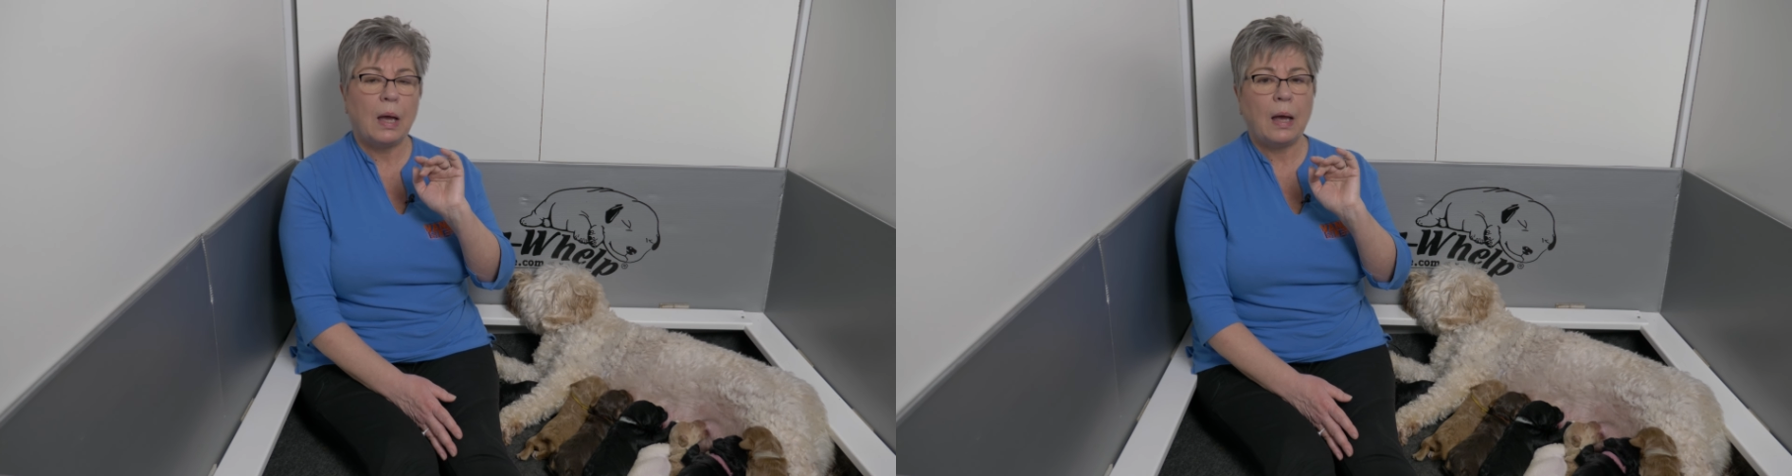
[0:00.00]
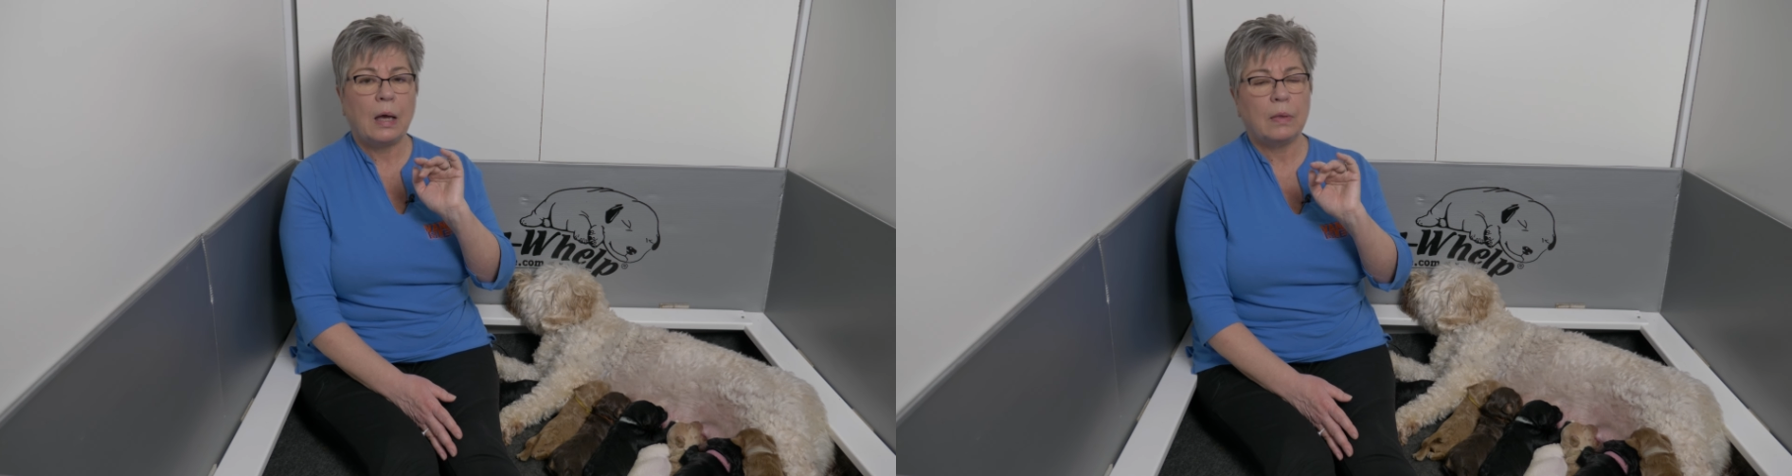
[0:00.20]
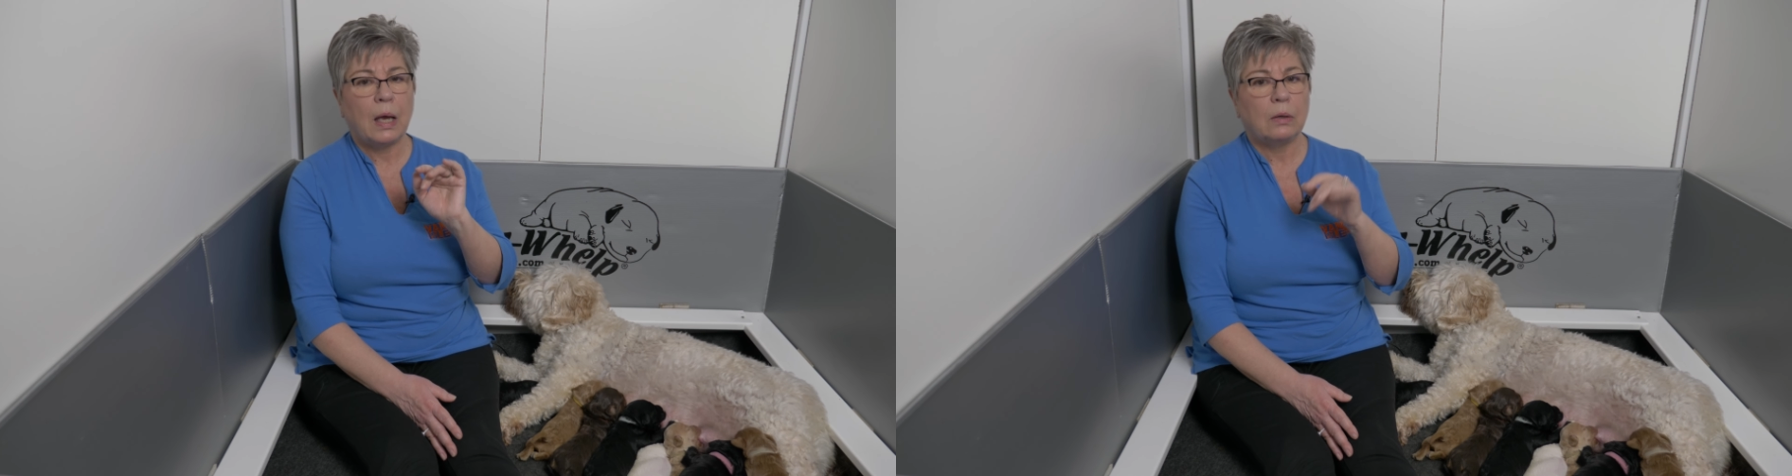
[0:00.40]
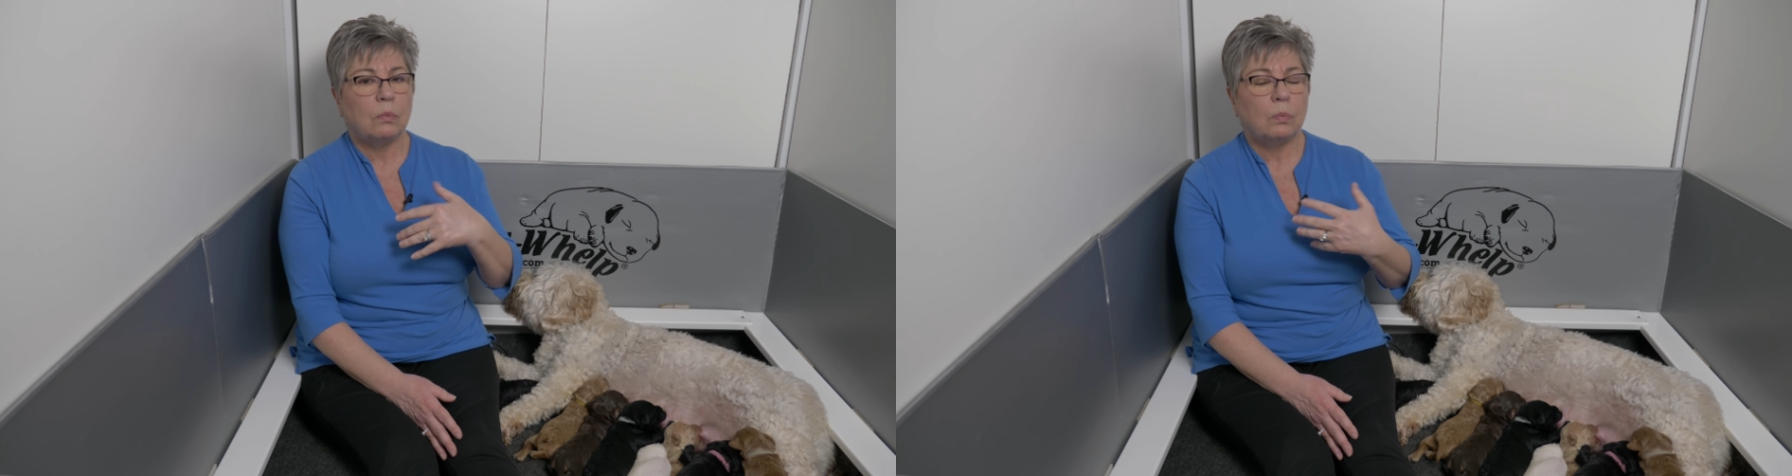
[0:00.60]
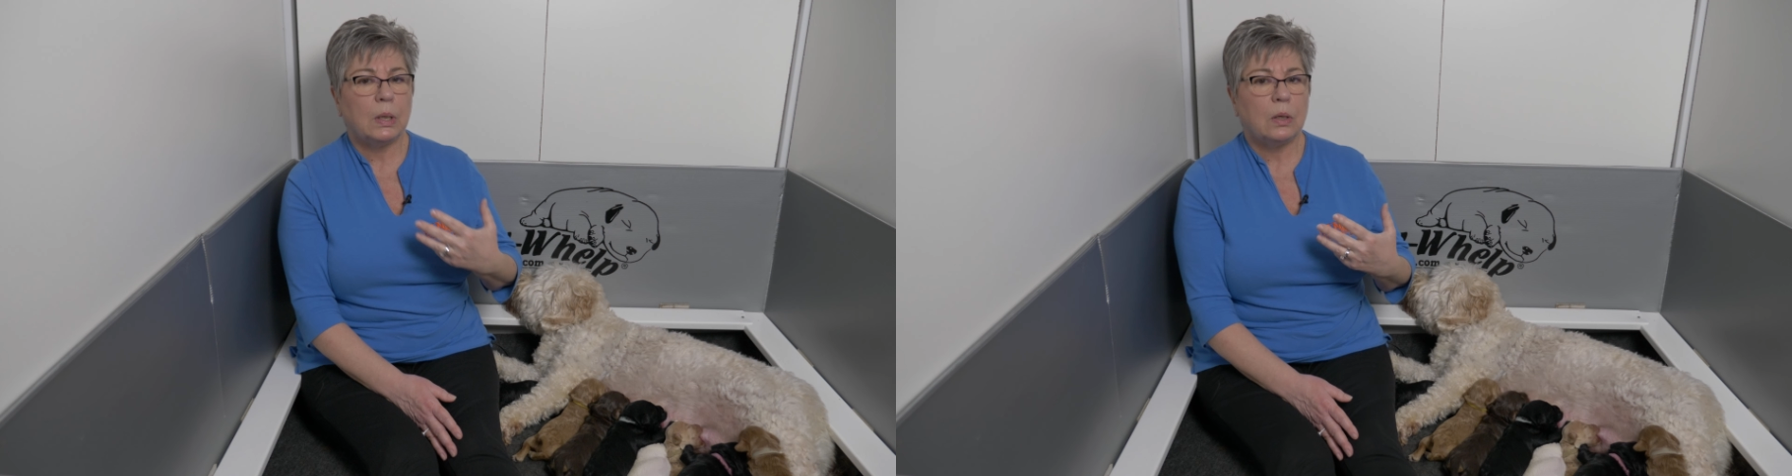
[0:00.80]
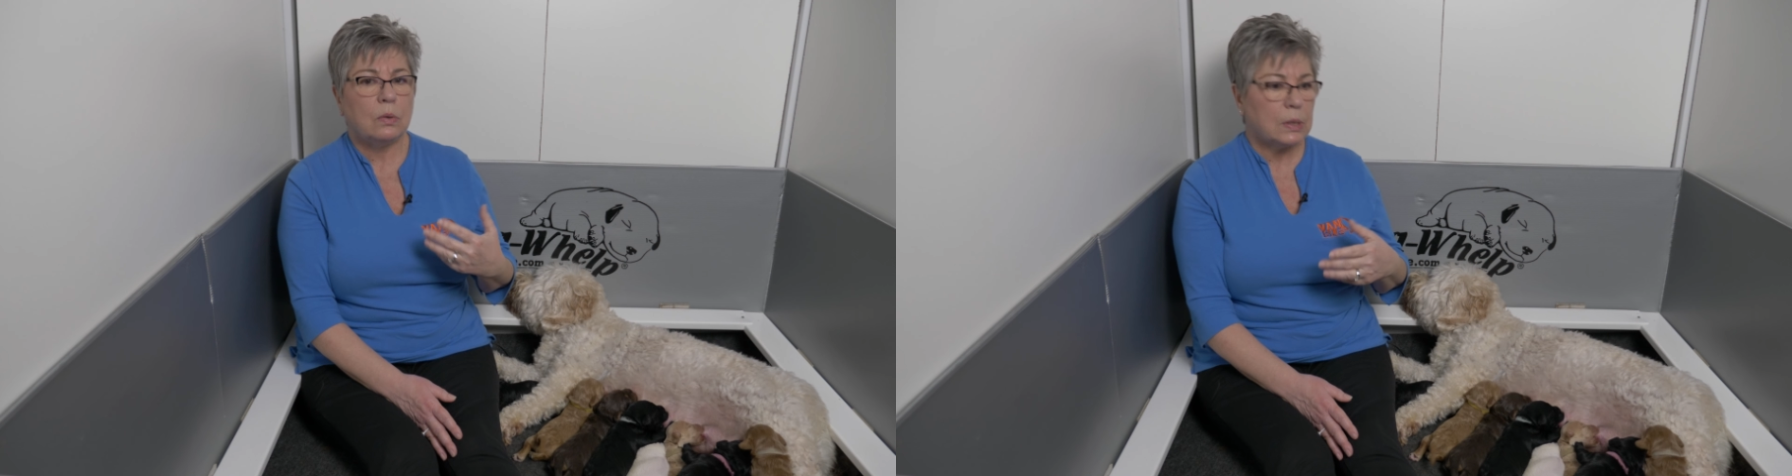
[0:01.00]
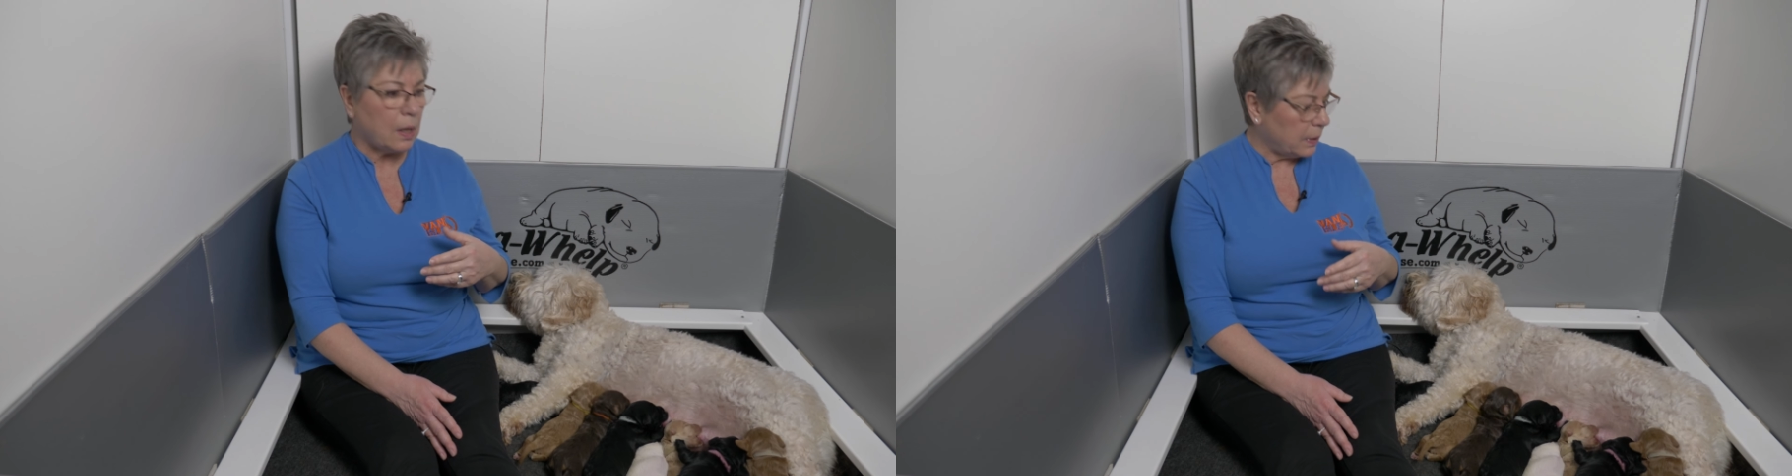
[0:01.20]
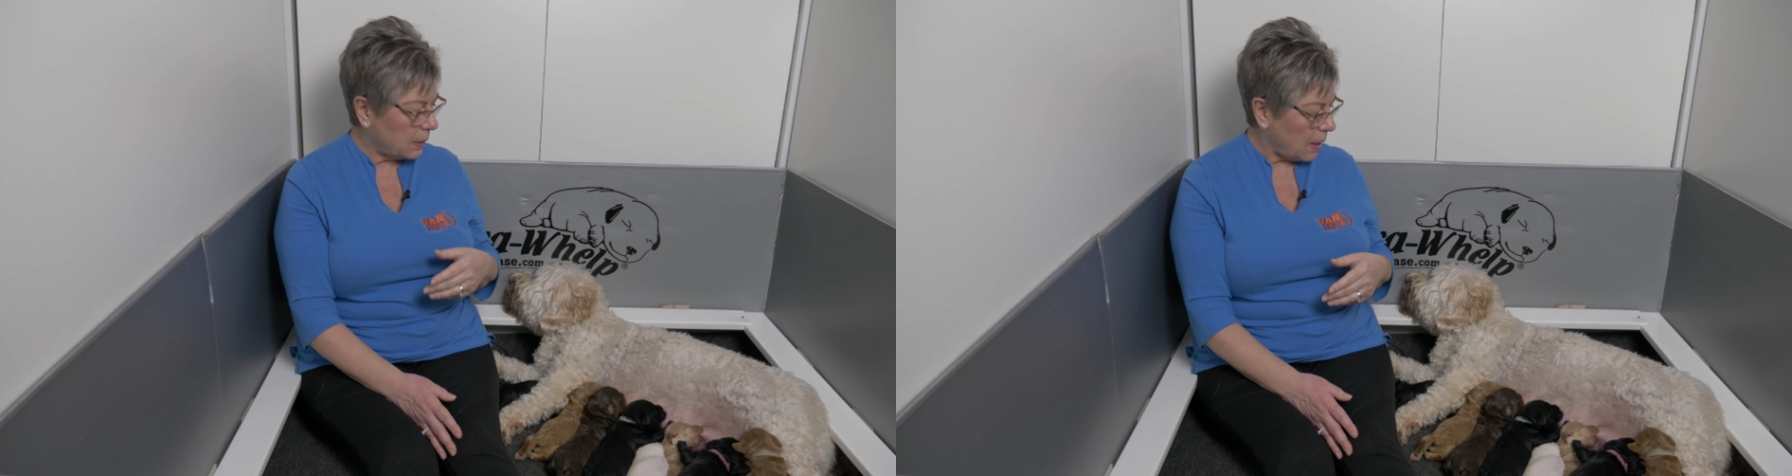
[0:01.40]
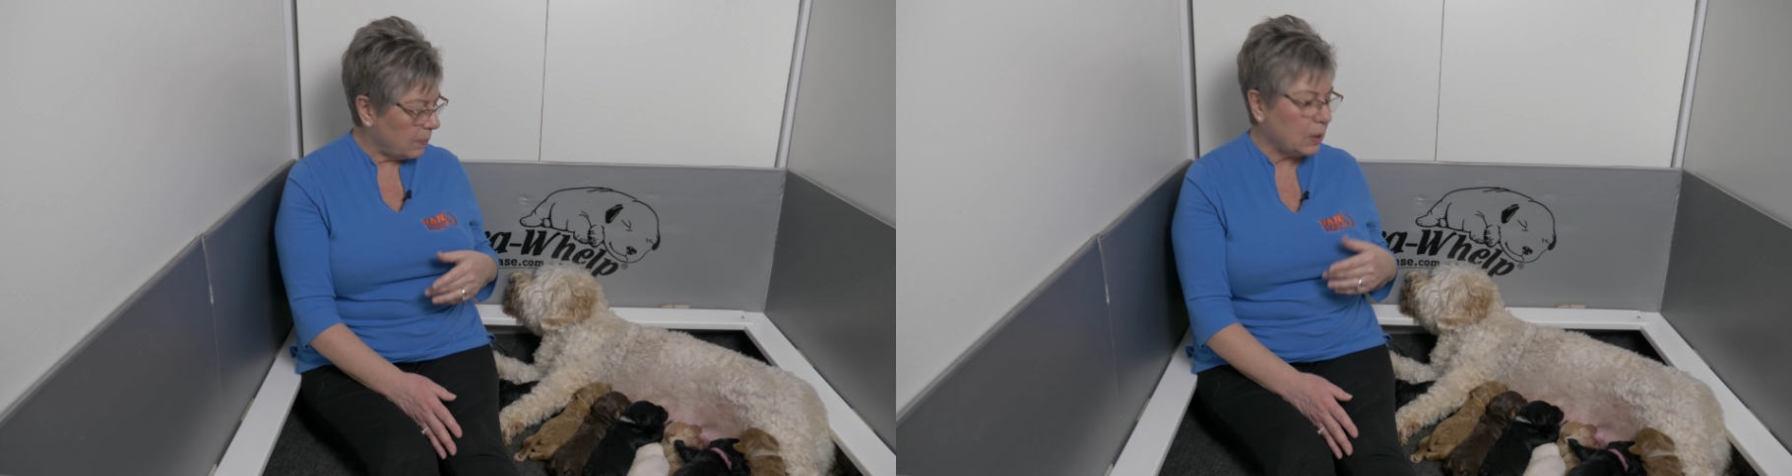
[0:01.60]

that we use all the time